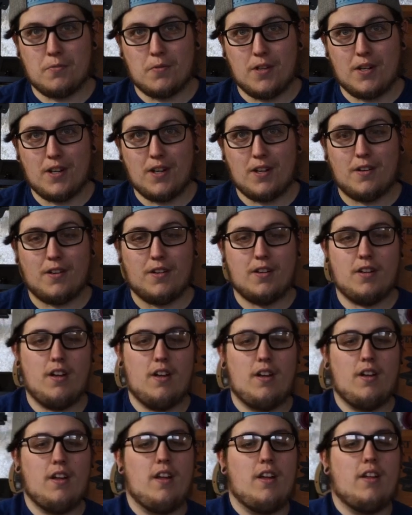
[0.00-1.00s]
working on.
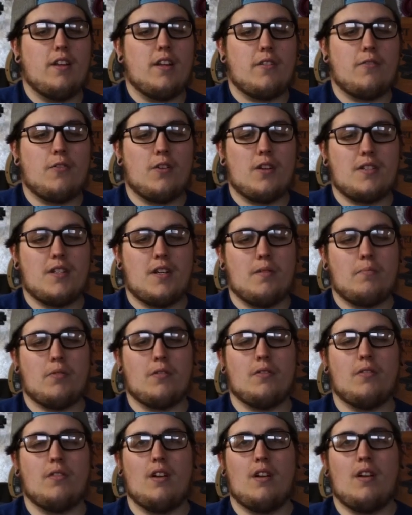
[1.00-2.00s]
Like, for
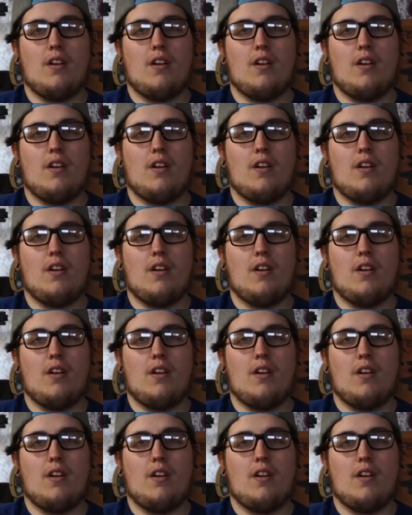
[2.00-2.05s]
example,